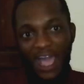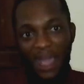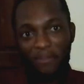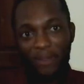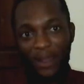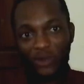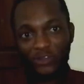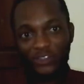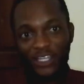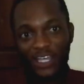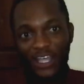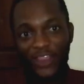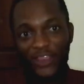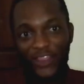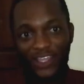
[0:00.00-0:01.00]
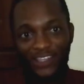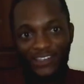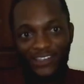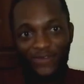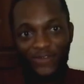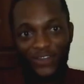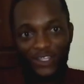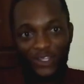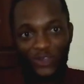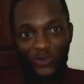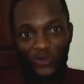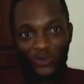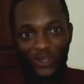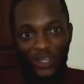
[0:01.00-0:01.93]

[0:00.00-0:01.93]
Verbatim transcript: about this video.